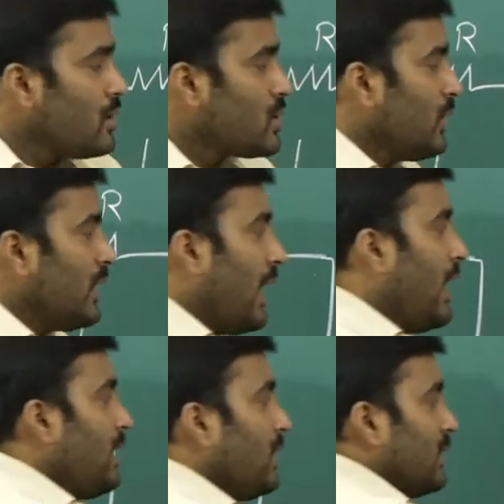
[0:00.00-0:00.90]
So
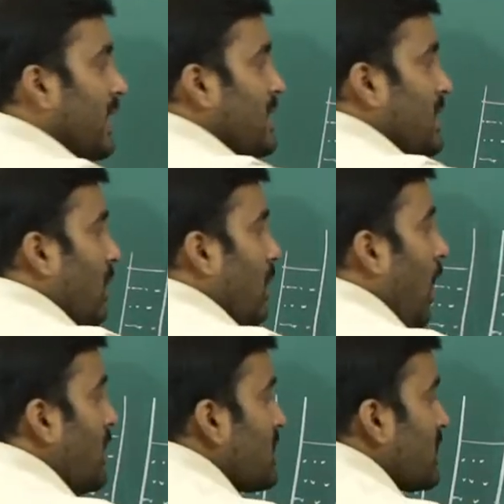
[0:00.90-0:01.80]
that there is a
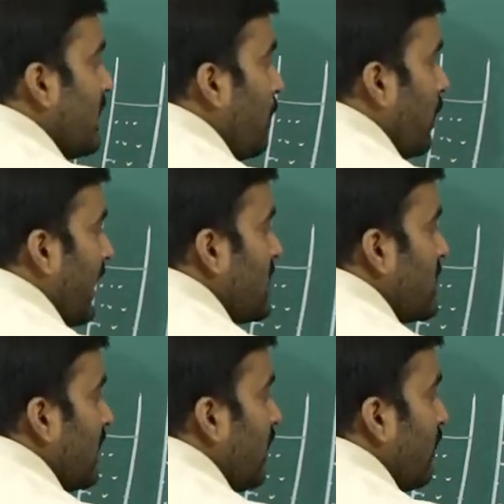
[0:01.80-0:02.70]
constant
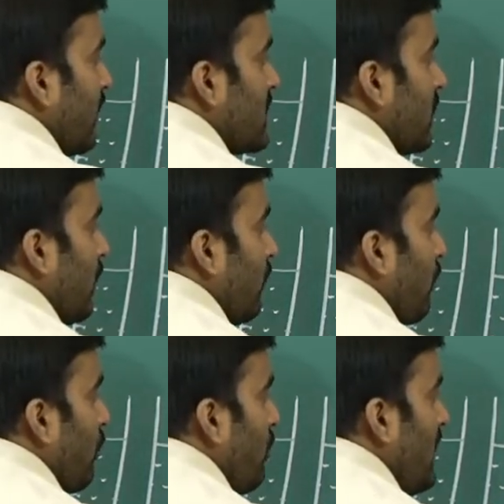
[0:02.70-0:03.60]
potential difference of
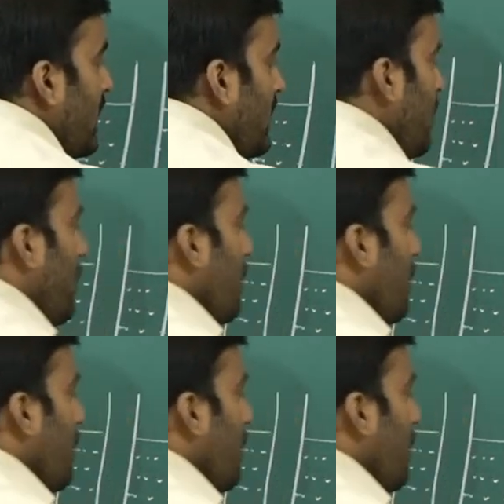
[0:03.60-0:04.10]
V